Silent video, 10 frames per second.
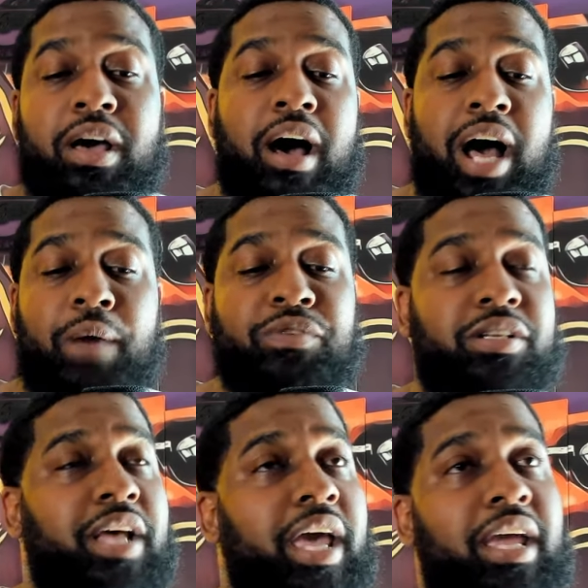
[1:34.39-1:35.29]
I'm
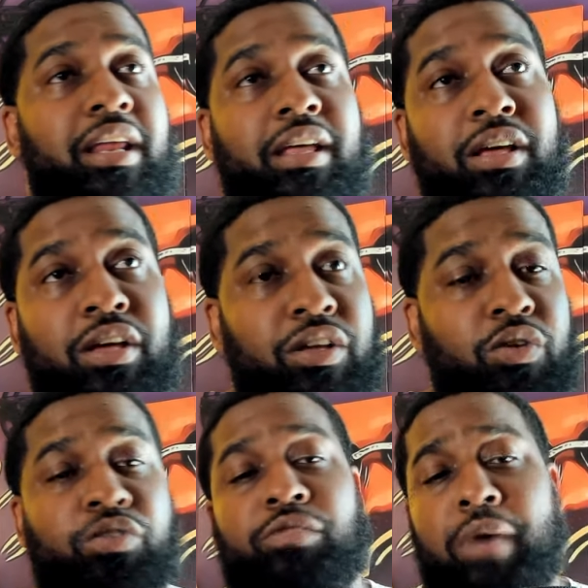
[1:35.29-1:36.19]
just hating. You
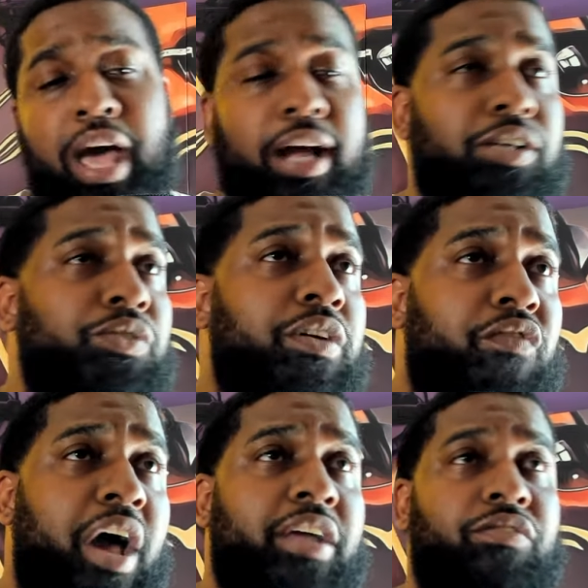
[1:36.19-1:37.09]
just mad because you a
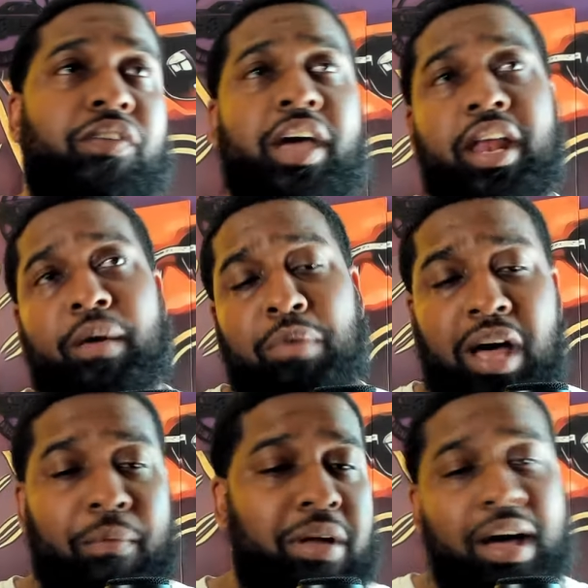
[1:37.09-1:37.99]
Vikings fan and
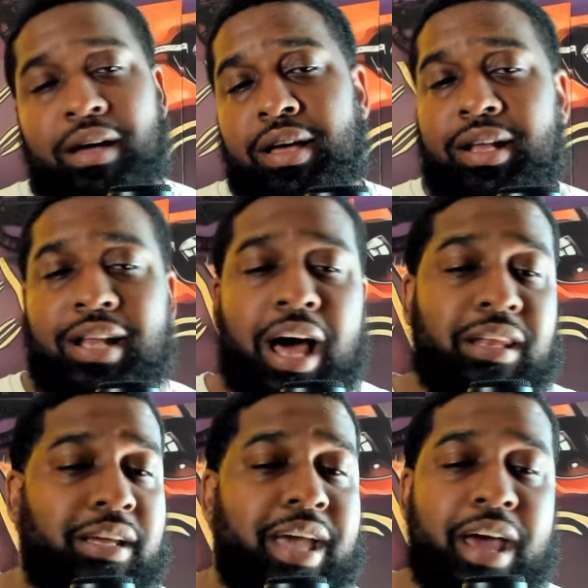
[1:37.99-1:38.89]
blah, blah. Nah,
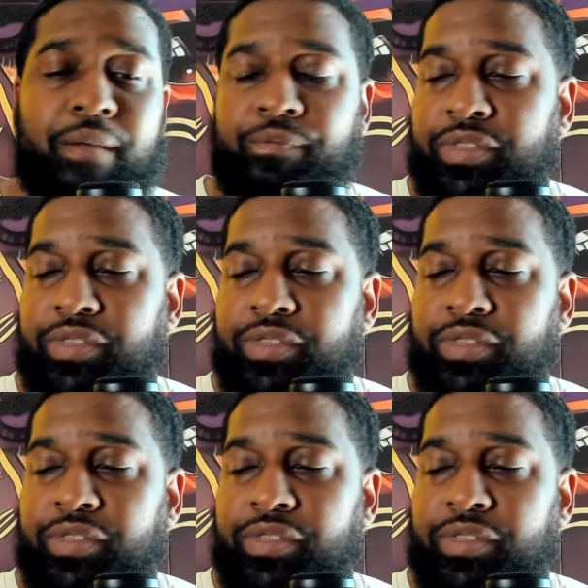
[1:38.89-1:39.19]
look at him.